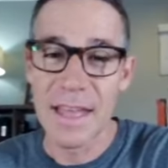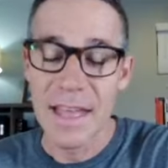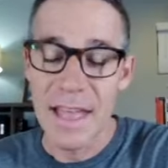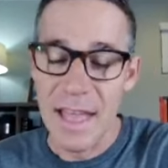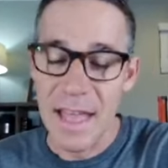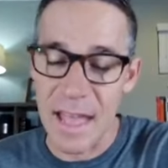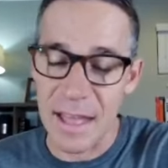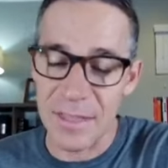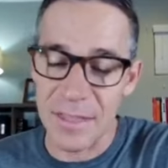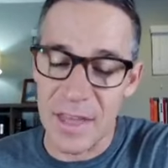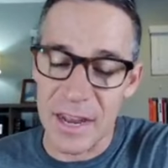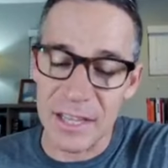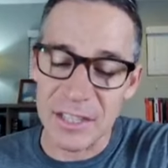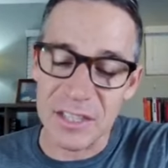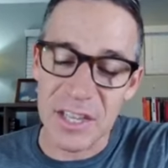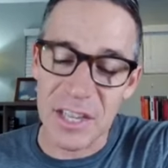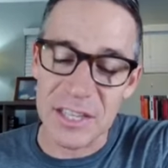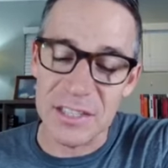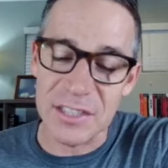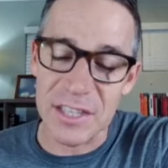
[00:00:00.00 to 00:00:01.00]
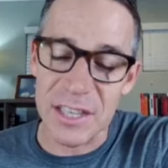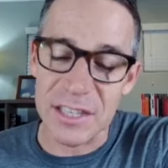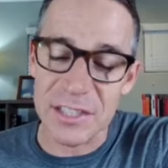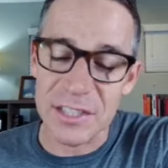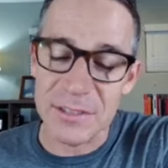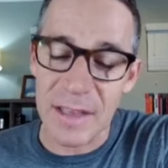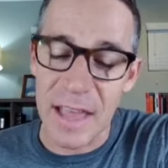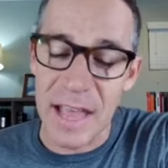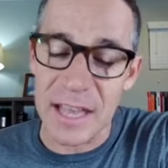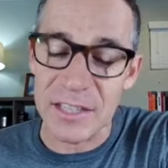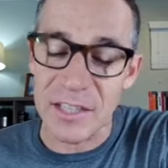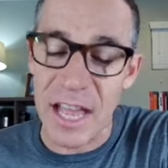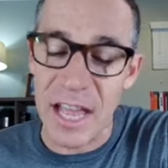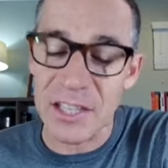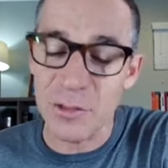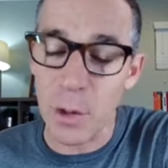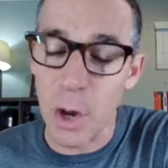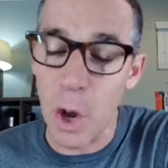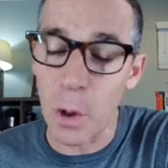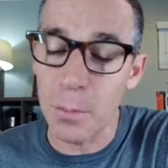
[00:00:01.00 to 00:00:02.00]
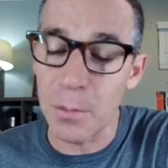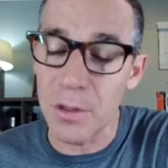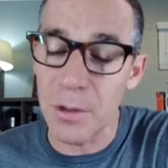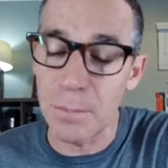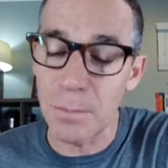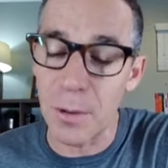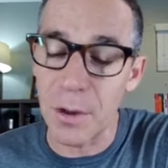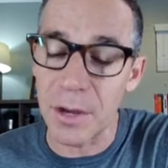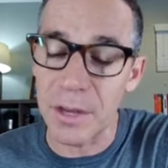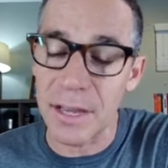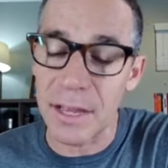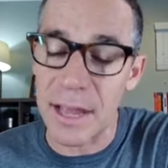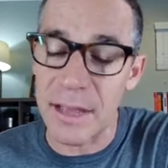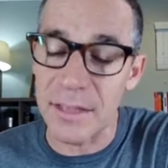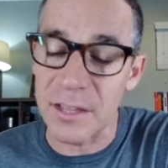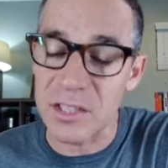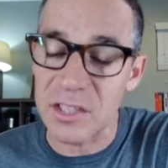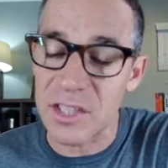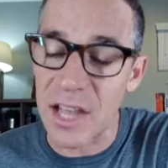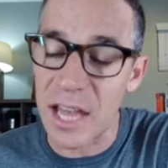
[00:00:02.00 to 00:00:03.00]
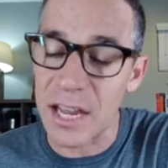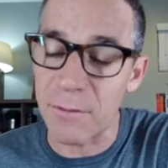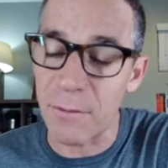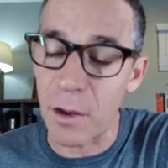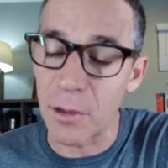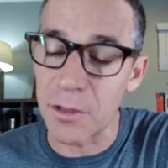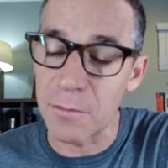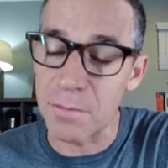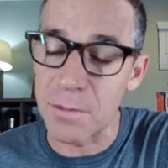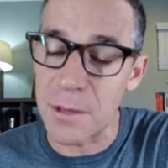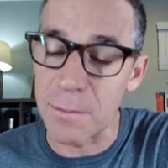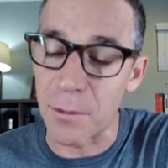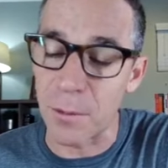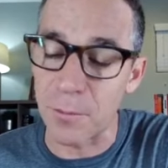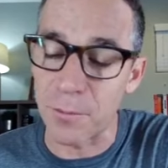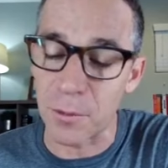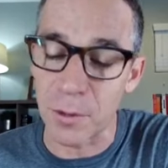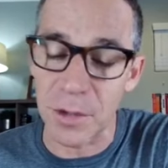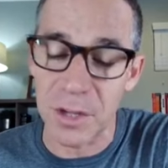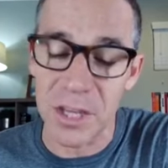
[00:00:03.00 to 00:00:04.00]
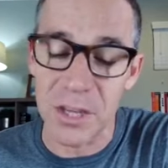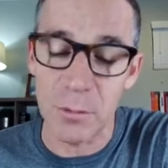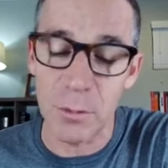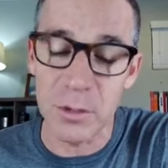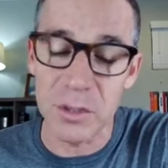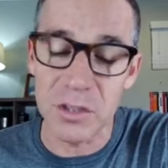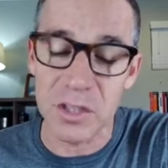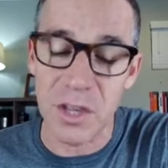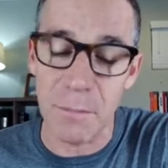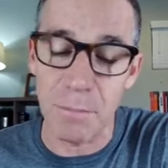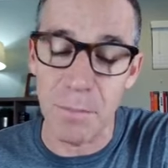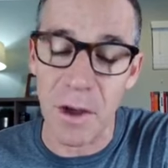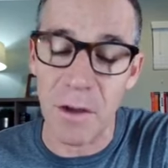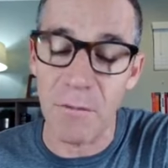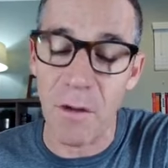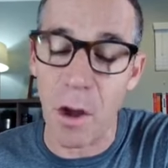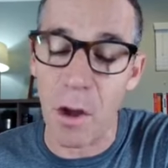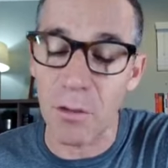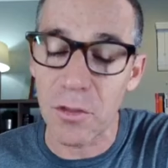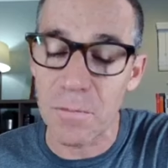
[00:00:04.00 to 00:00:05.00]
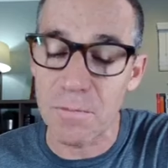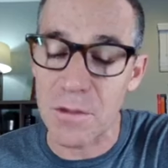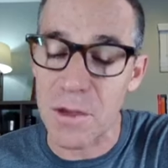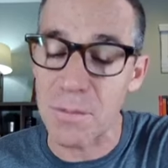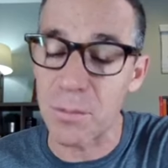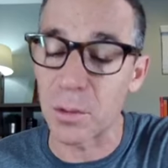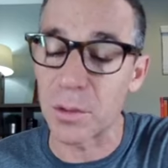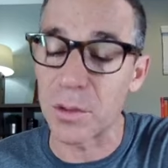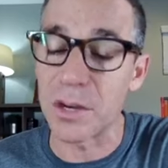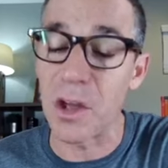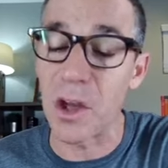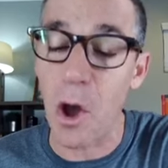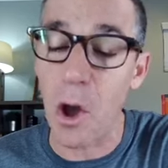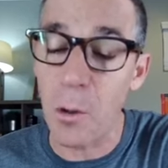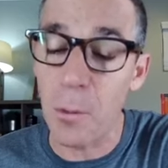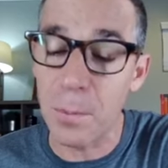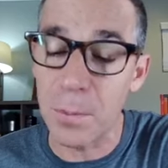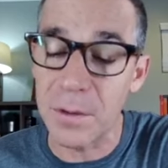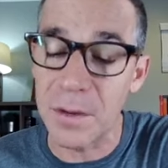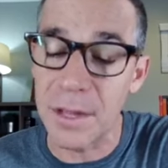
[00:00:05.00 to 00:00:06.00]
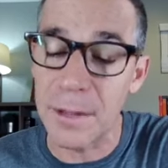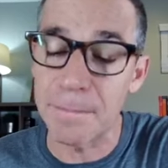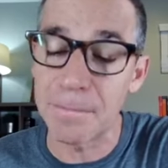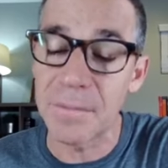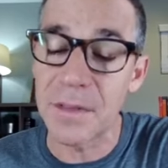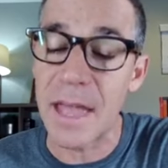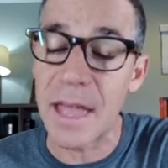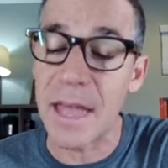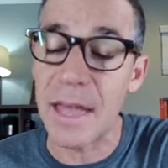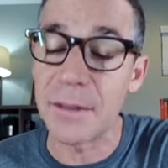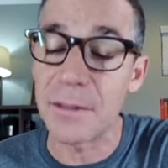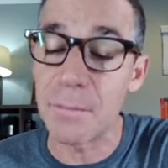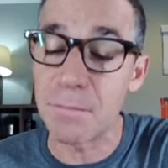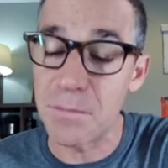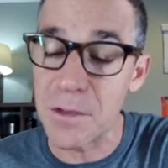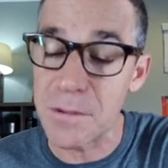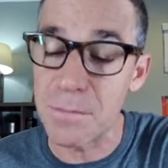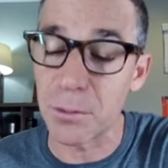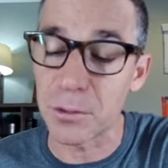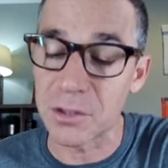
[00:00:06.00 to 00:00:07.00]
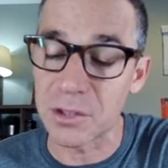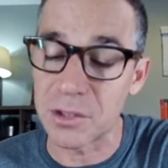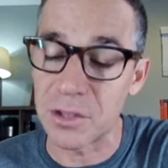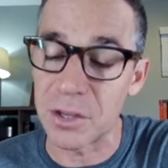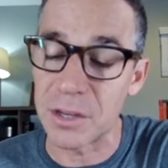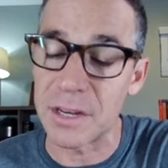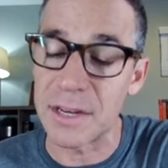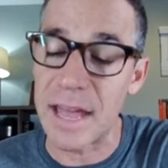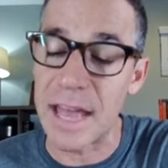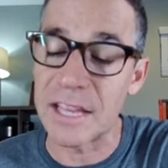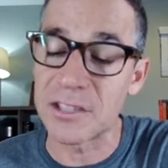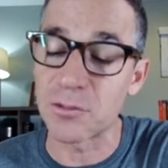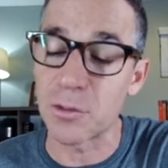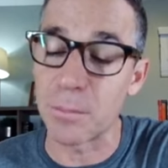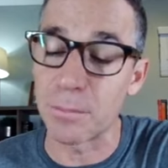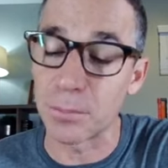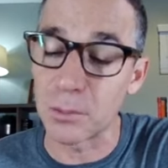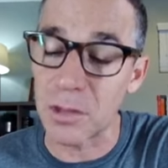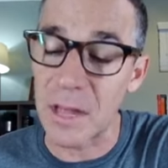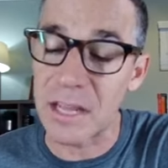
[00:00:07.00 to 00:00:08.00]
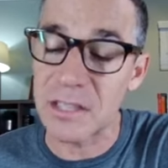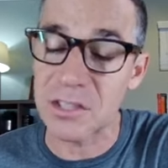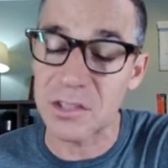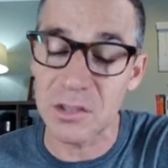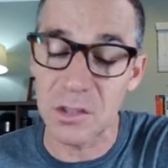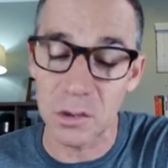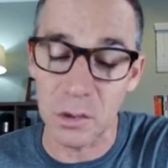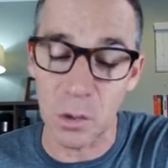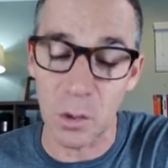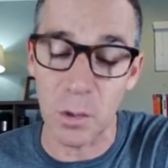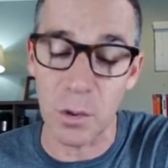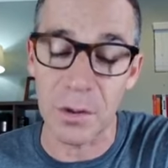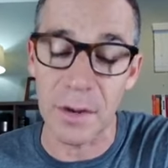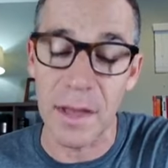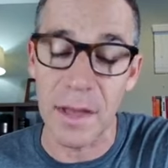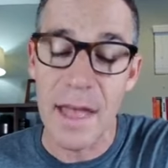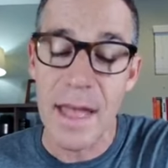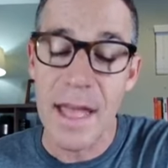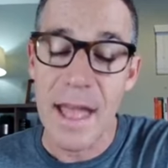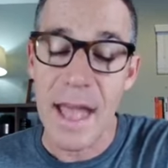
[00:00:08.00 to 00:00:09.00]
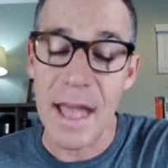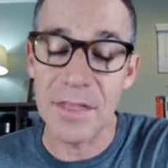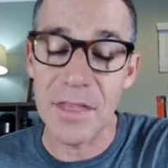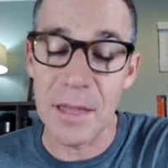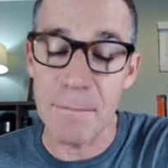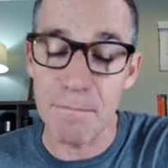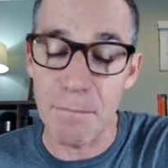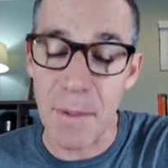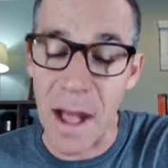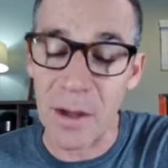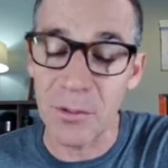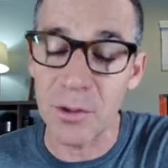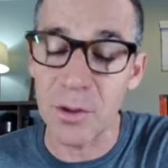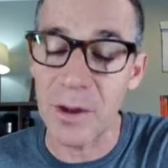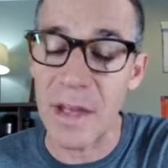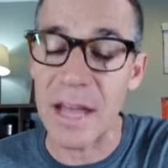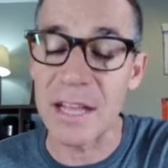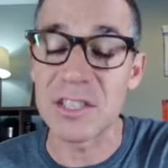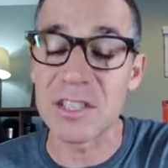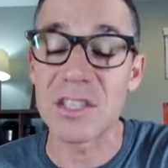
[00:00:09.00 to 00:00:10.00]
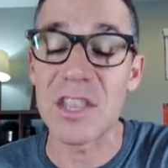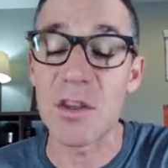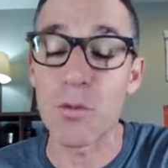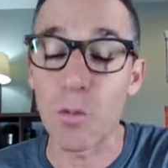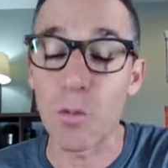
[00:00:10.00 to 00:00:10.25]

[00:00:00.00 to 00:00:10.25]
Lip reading: And then it says this, as Ezra opened the book in the sight of all the people, for he was above all the people, and he opened it and the people stood. And Ezra blessed the Lord, and they bowed their heads and they